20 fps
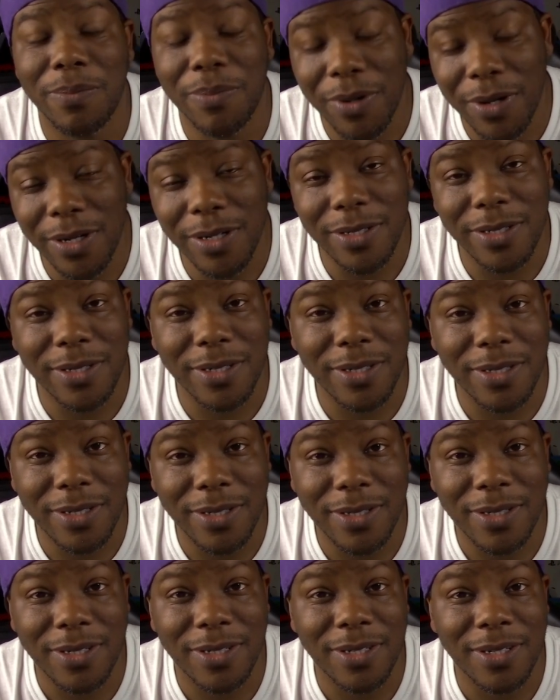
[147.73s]
person.
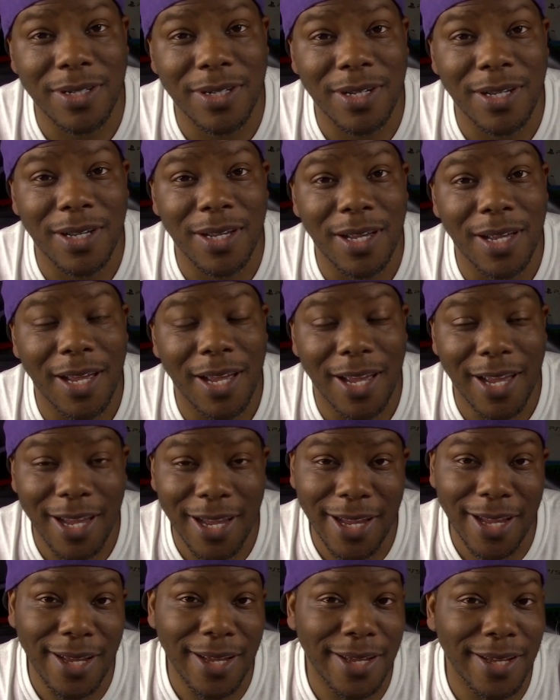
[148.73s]

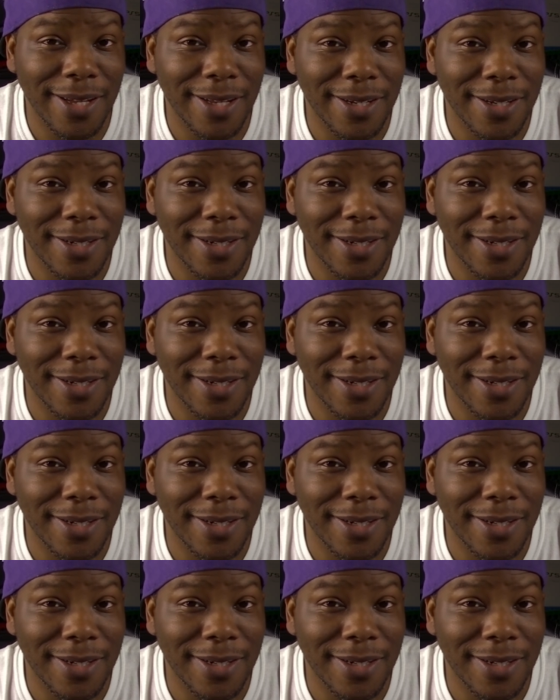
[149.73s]
And